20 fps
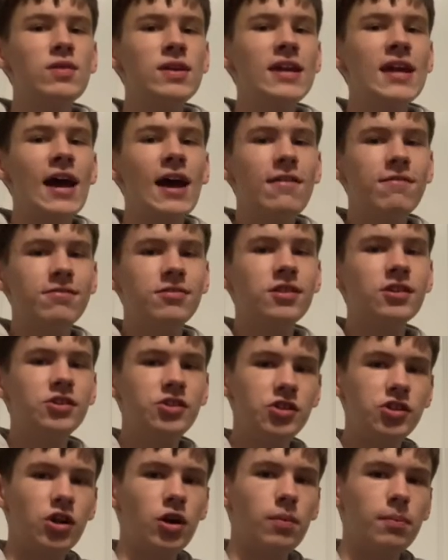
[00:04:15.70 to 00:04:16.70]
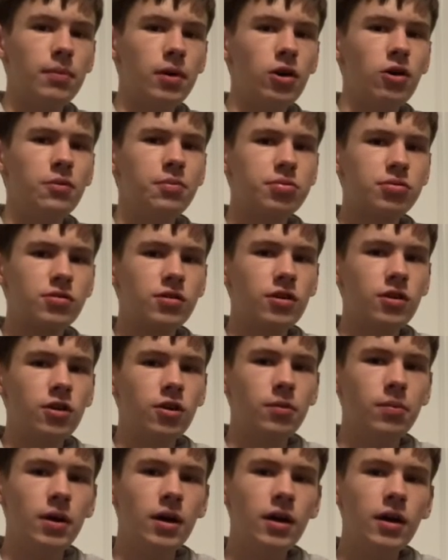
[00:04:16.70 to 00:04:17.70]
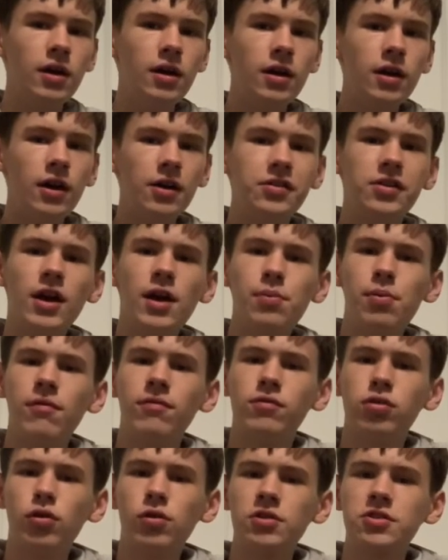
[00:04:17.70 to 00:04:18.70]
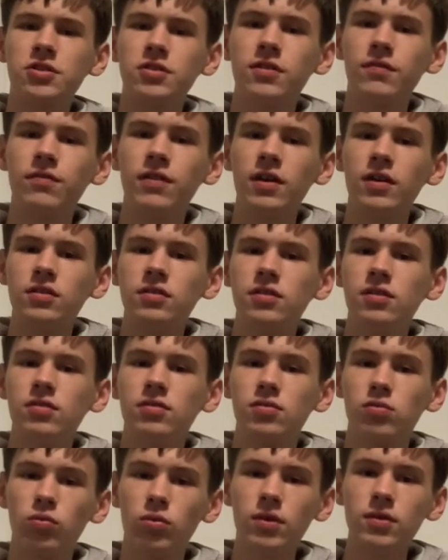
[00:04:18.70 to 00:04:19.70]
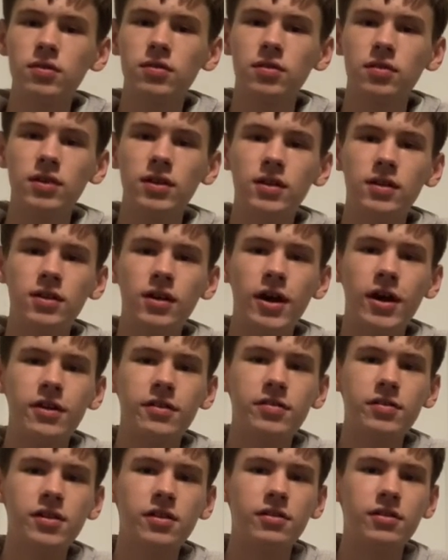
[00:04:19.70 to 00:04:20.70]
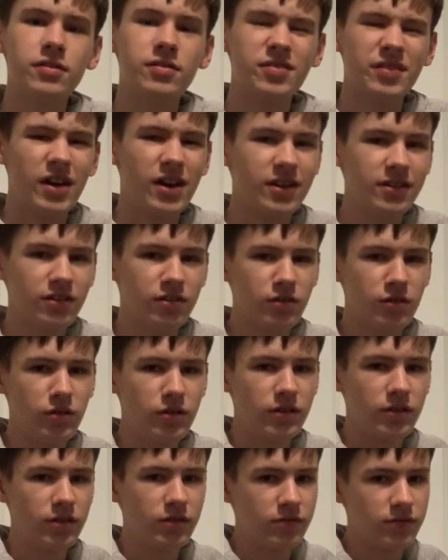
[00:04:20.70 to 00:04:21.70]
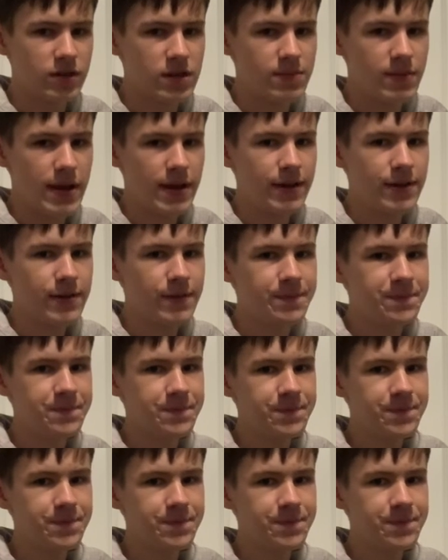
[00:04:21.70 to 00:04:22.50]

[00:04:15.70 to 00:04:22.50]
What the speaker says: we have the Jumbo Probe, a type of torture device used once in the entire series, not including the remake.